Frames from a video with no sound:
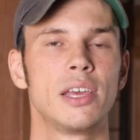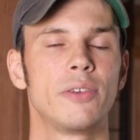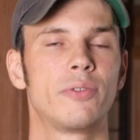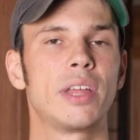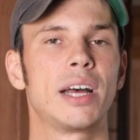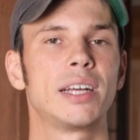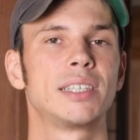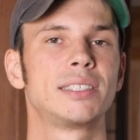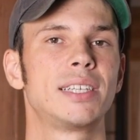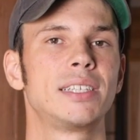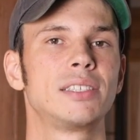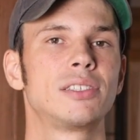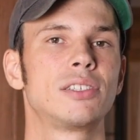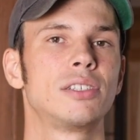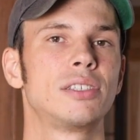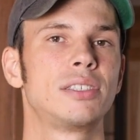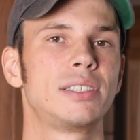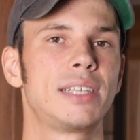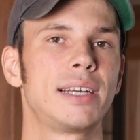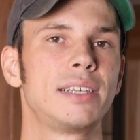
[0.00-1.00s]
if that
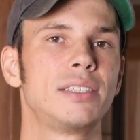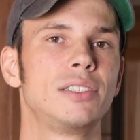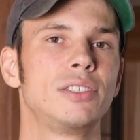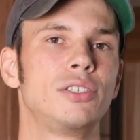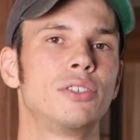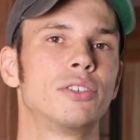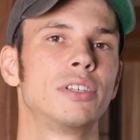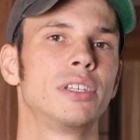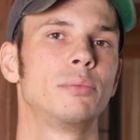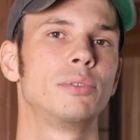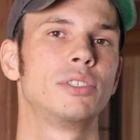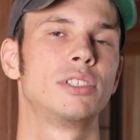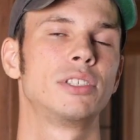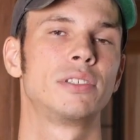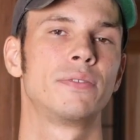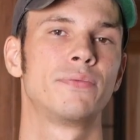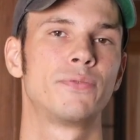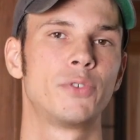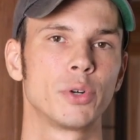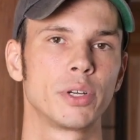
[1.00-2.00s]
sensor says your image
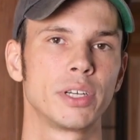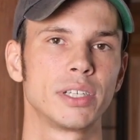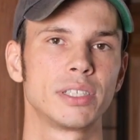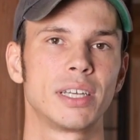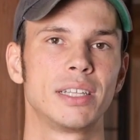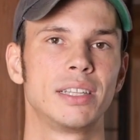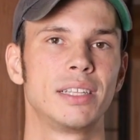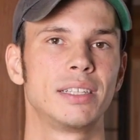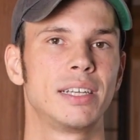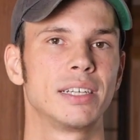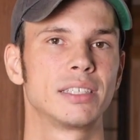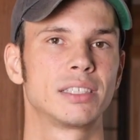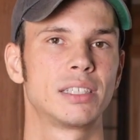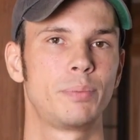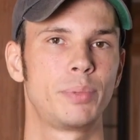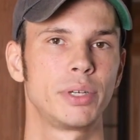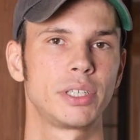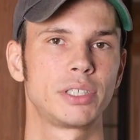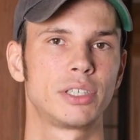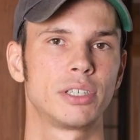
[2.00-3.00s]
is in focus and then takes
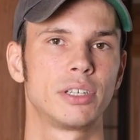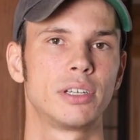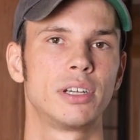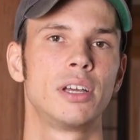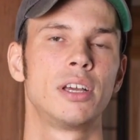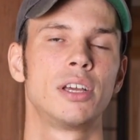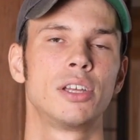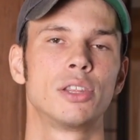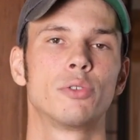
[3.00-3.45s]
the picture,